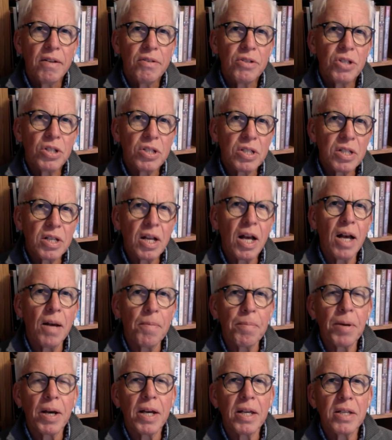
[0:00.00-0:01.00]
start
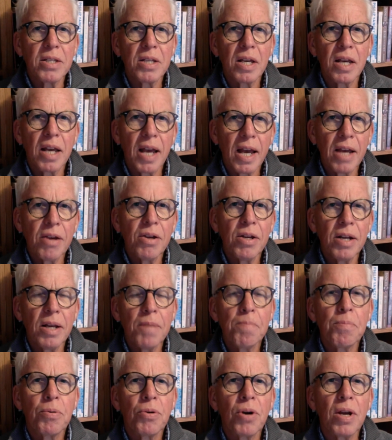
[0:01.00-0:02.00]
by saying, how can I
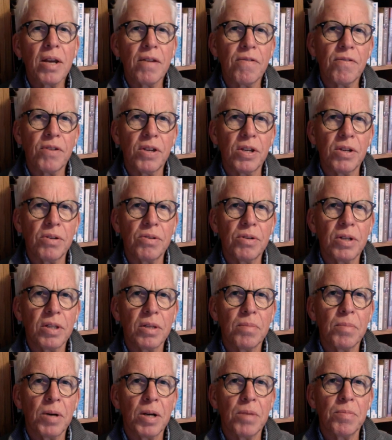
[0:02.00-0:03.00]
pray for you at the
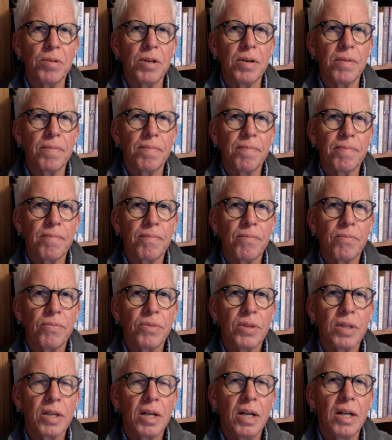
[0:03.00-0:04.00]
moment?
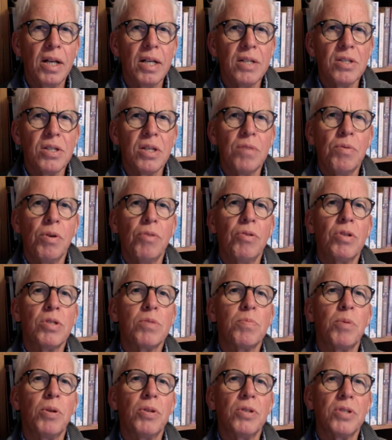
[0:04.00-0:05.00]
And let's see what
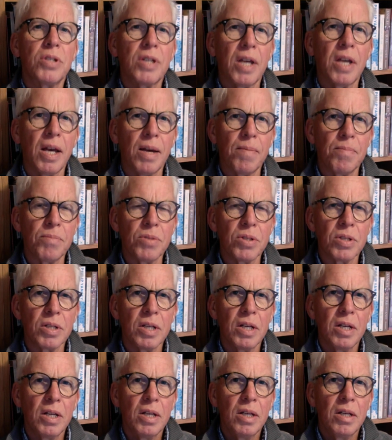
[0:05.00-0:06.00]
response comes,
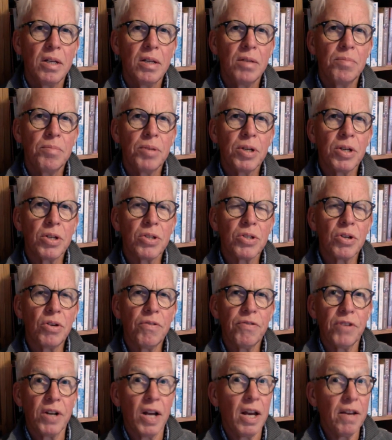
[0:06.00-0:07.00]
because
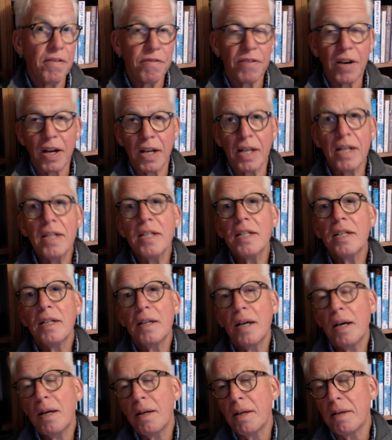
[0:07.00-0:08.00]
often I find
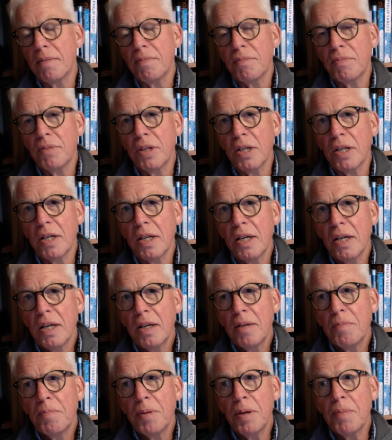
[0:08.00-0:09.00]
that
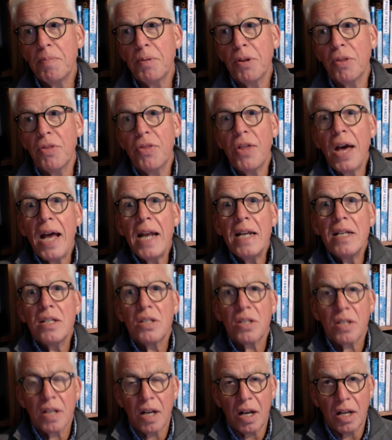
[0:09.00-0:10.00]
people then
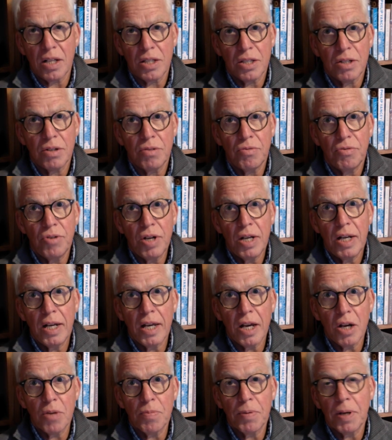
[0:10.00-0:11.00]
start to really
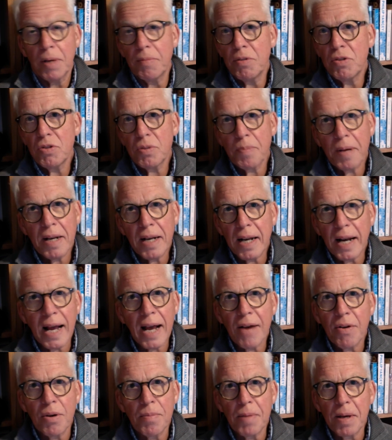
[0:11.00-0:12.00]
open up. You've spent an
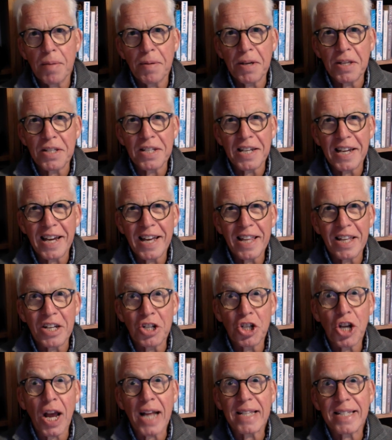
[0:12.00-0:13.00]
hour maybe together
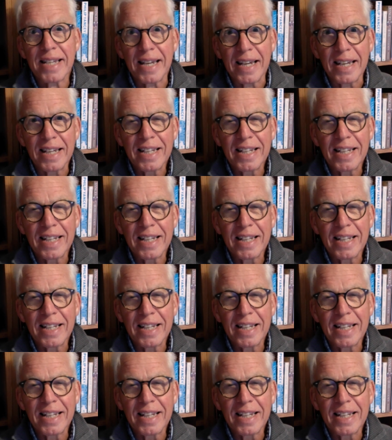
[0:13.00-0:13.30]
chatting,